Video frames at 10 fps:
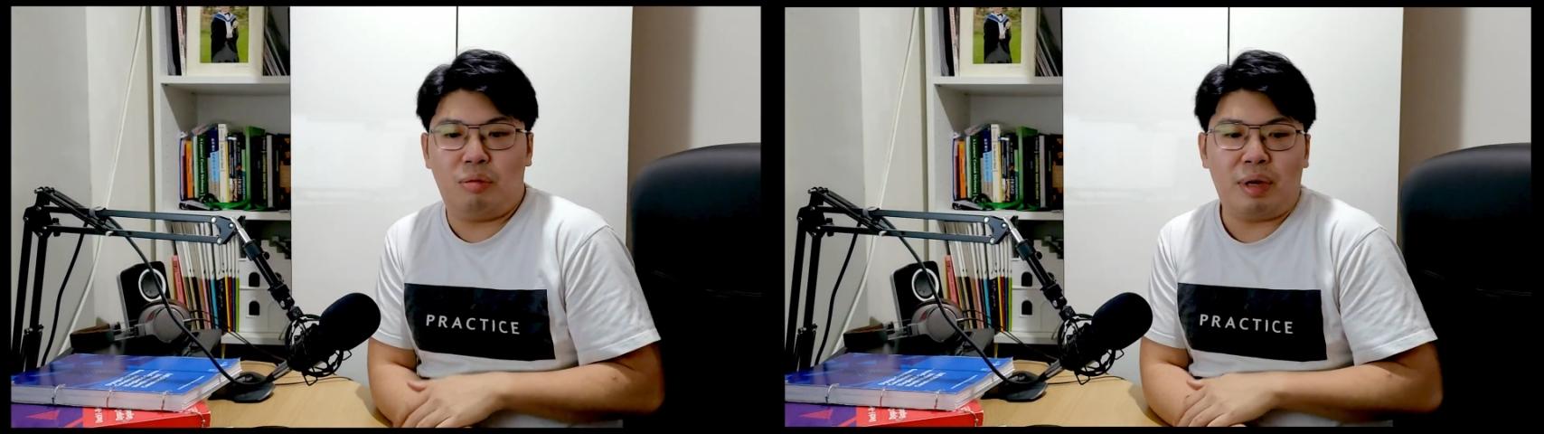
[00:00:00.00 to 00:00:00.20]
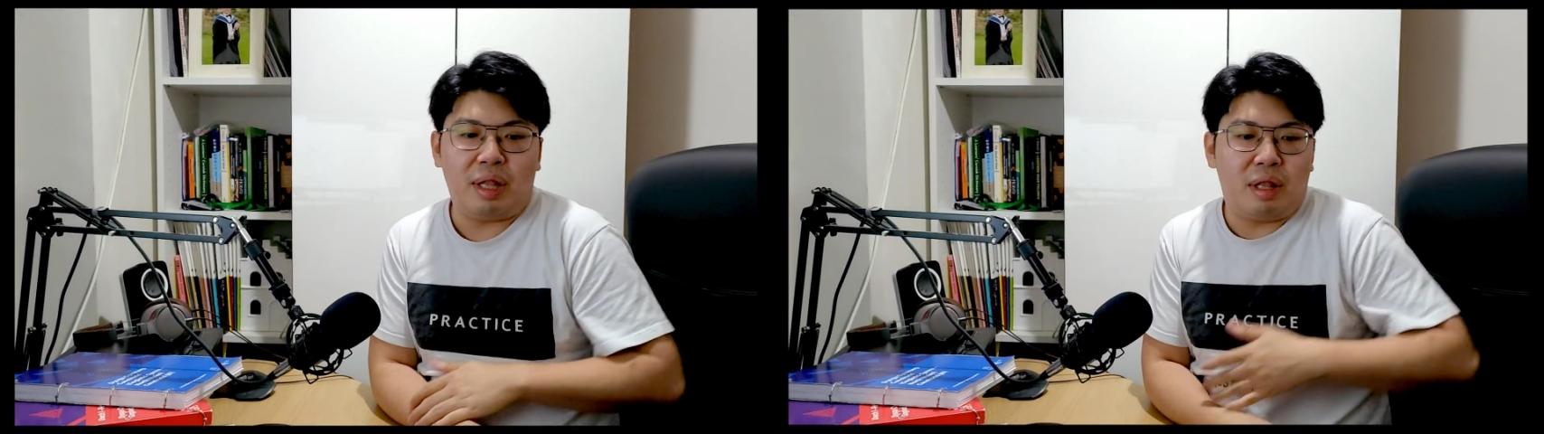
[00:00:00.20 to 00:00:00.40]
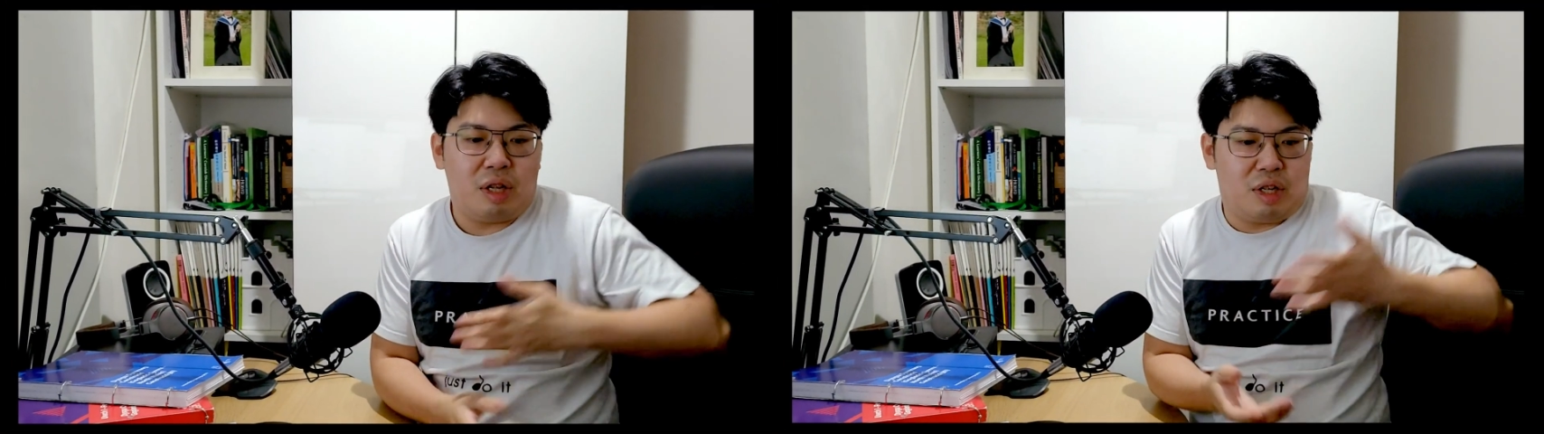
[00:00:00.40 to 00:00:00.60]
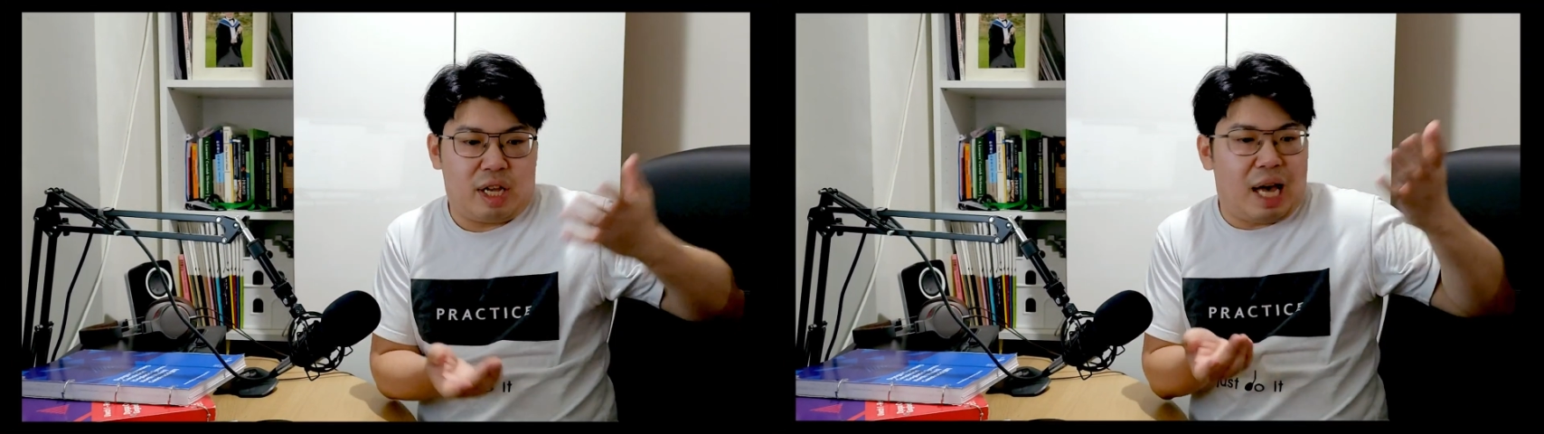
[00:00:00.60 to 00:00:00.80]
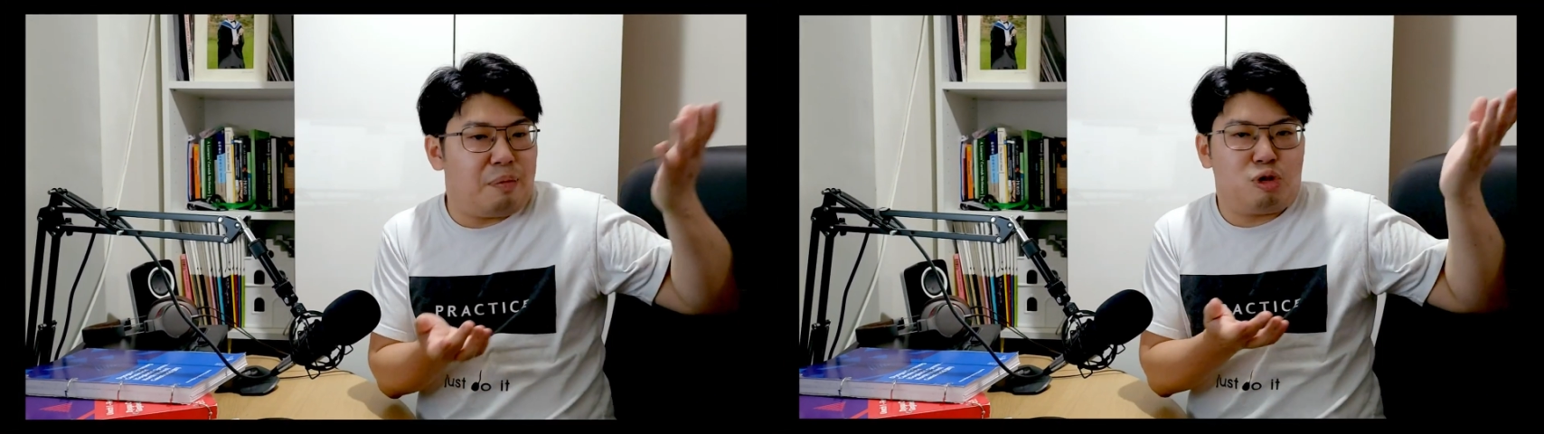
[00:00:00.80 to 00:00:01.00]
mean this
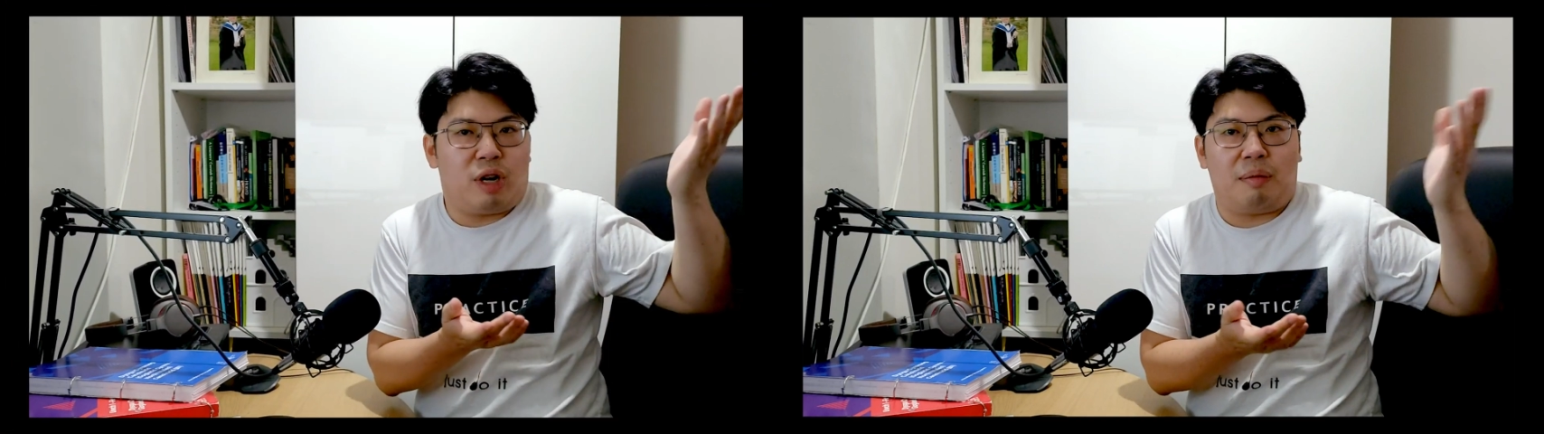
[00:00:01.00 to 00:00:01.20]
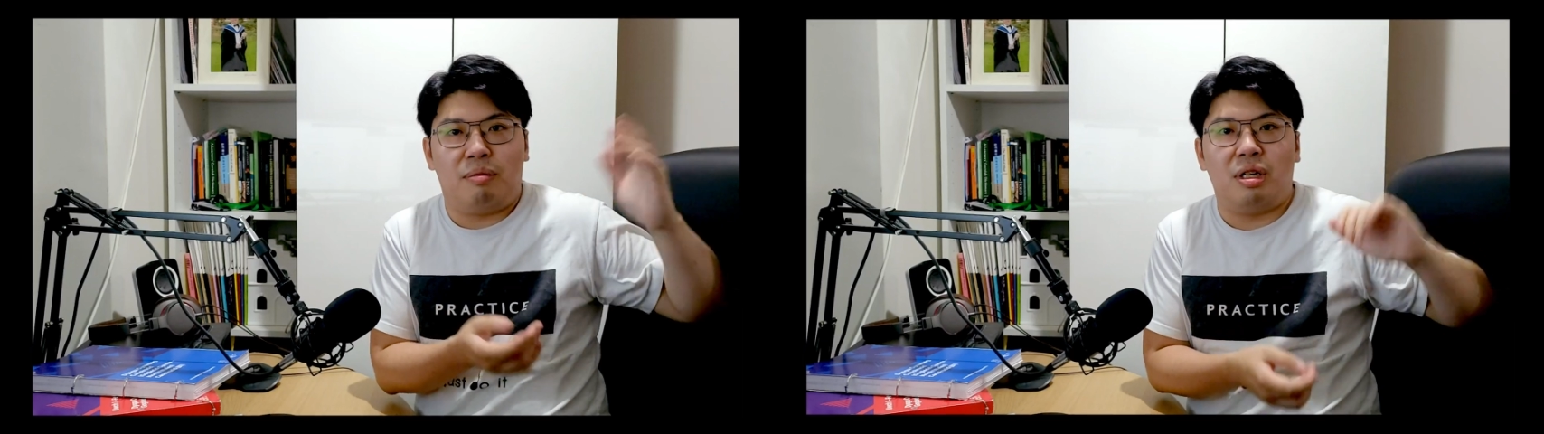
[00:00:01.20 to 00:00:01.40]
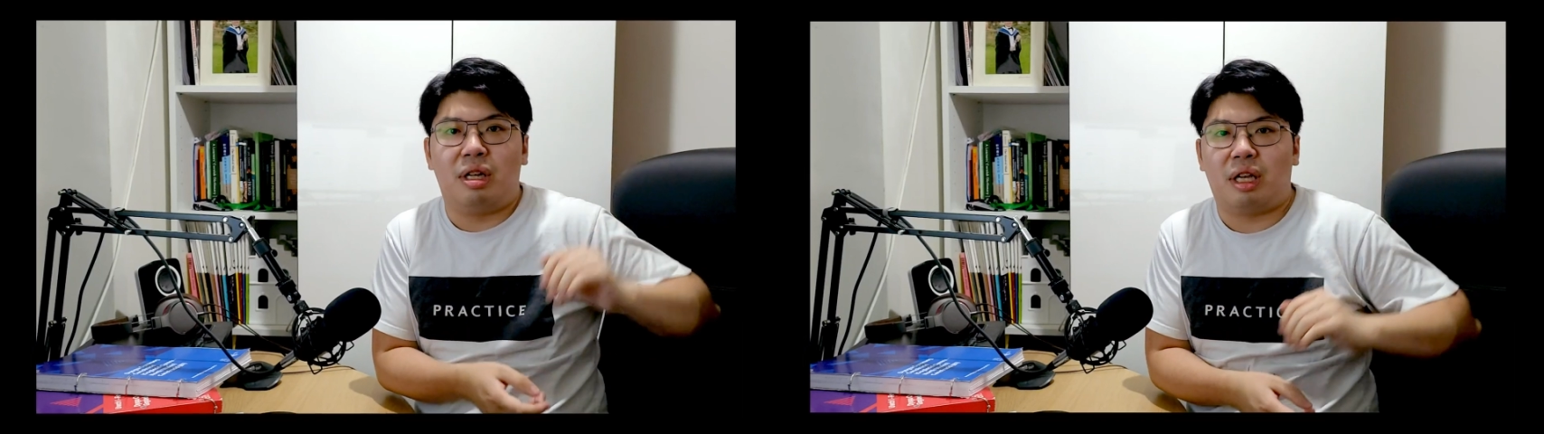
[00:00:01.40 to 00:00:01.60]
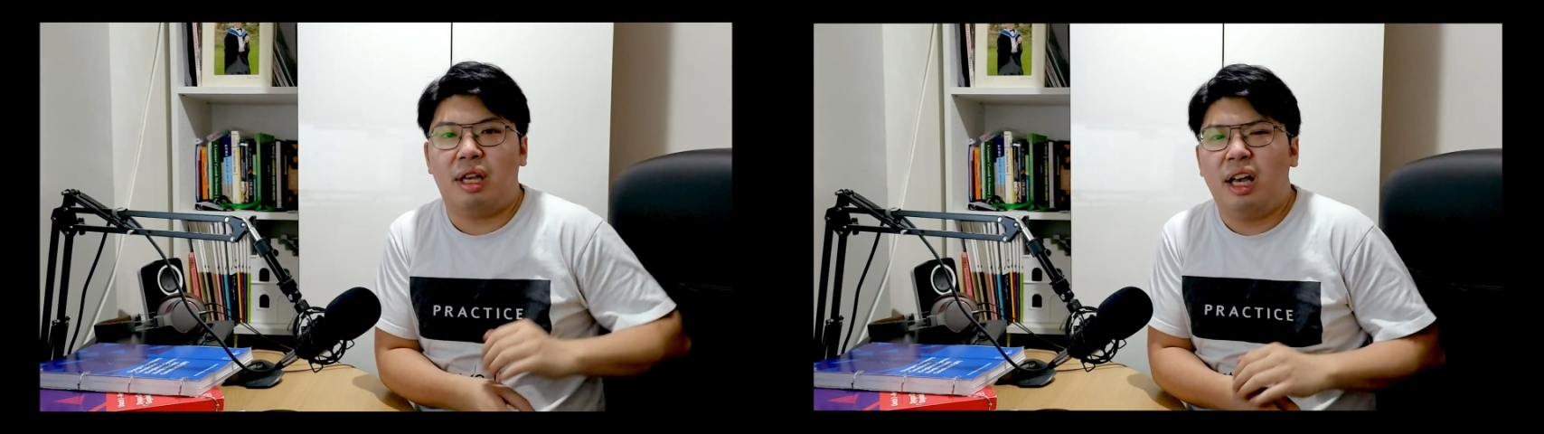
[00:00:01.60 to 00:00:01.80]
abstract meaning